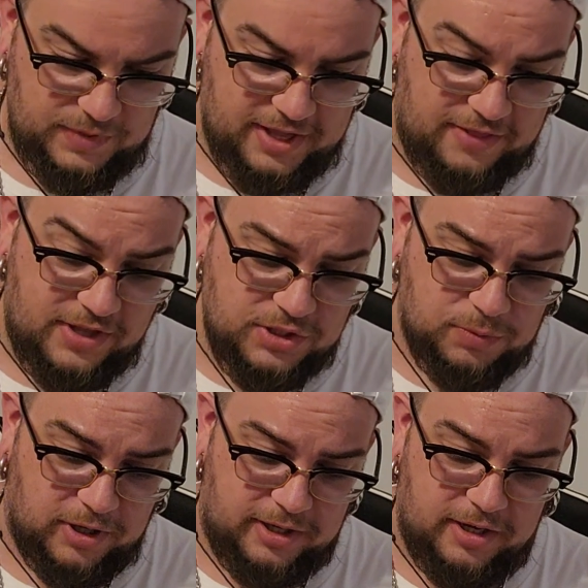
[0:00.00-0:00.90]
And then this
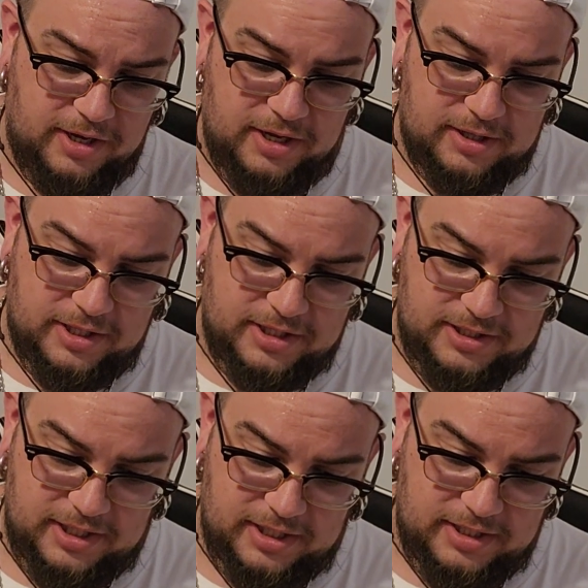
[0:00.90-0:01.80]
one,
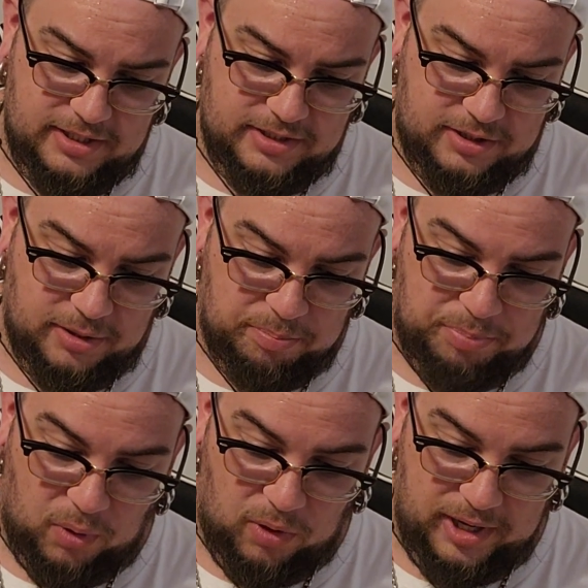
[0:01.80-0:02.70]
this is the
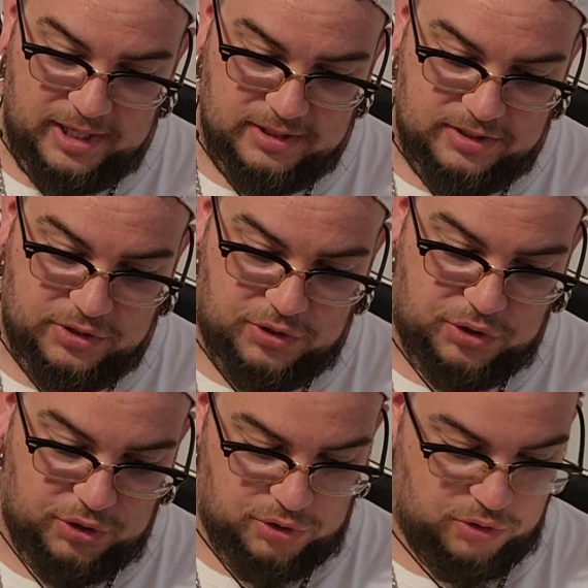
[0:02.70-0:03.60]
Boys
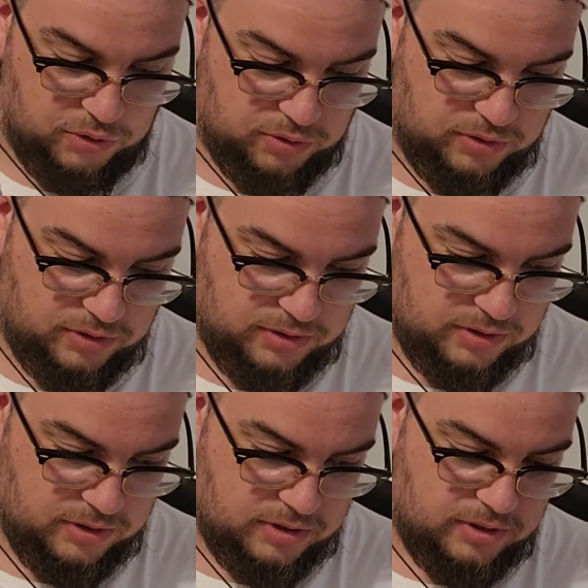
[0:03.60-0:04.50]
2
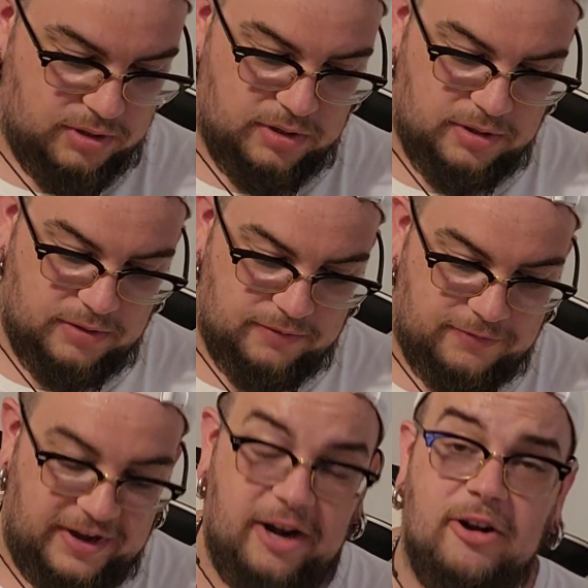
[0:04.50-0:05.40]

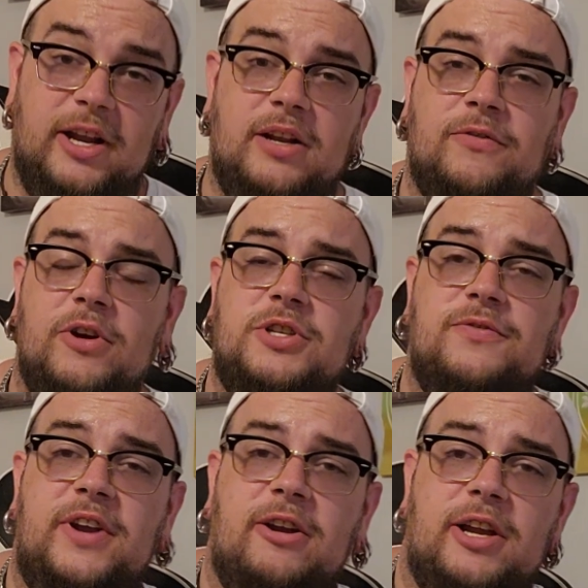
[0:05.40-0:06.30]
variant, Virgin
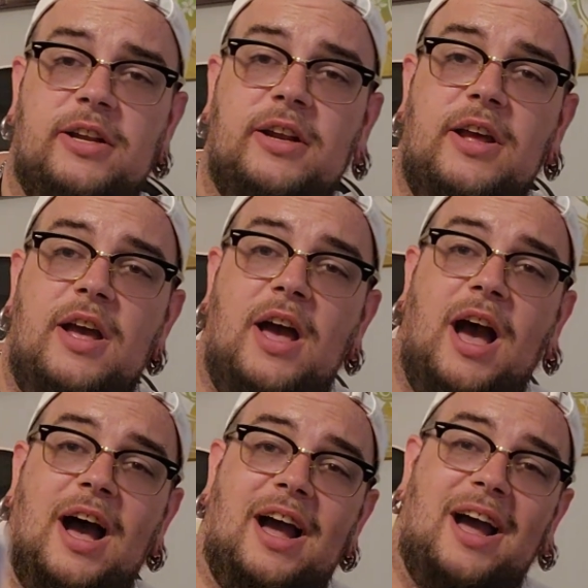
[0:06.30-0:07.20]
variant.
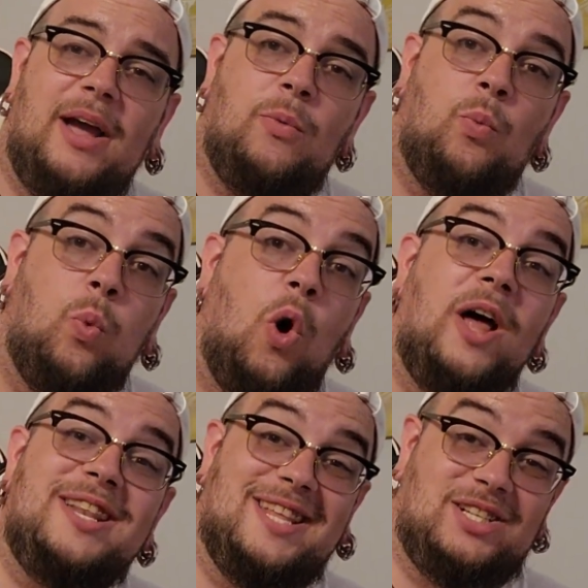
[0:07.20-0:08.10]
I
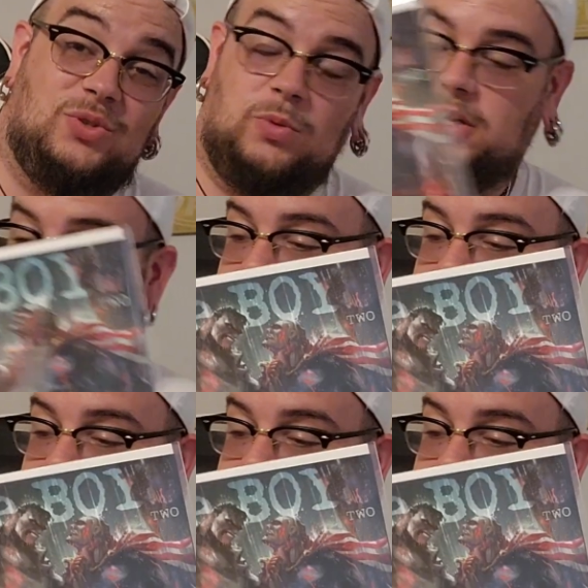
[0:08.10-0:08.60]
won this one